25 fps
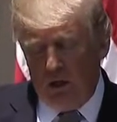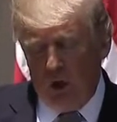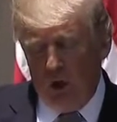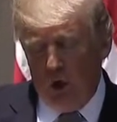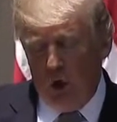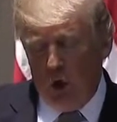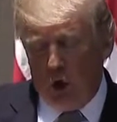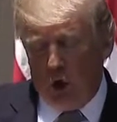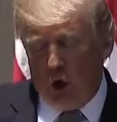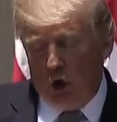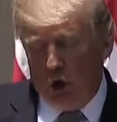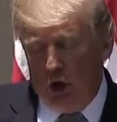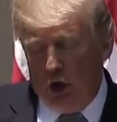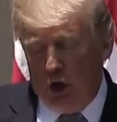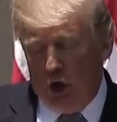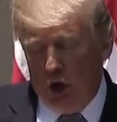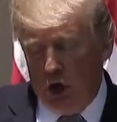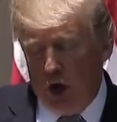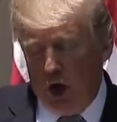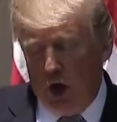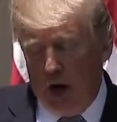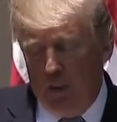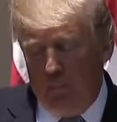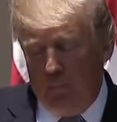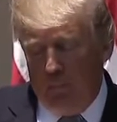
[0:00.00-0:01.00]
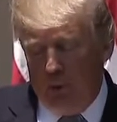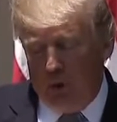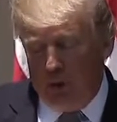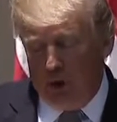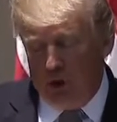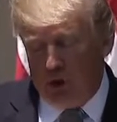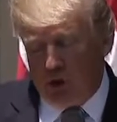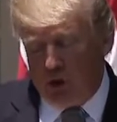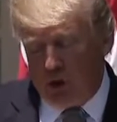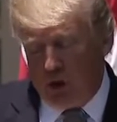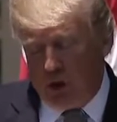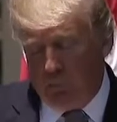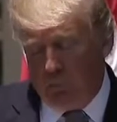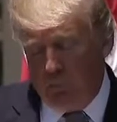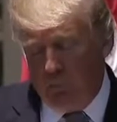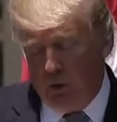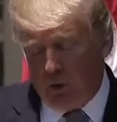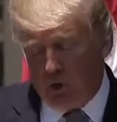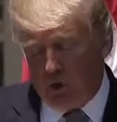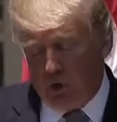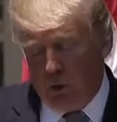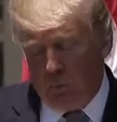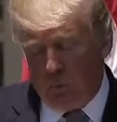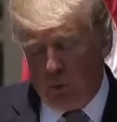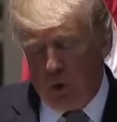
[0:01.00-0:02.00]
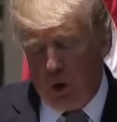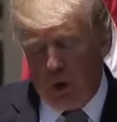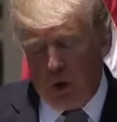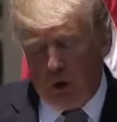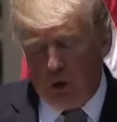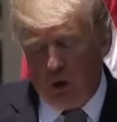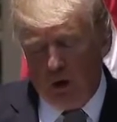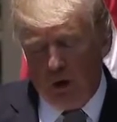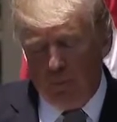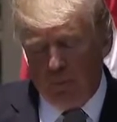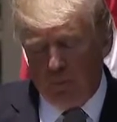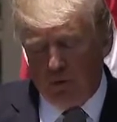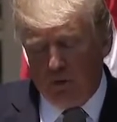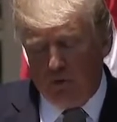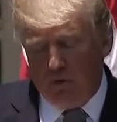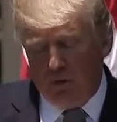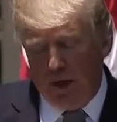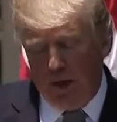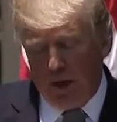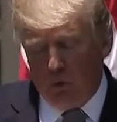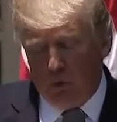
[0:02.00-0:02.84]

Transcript: The nuclear and ballistic missile programs of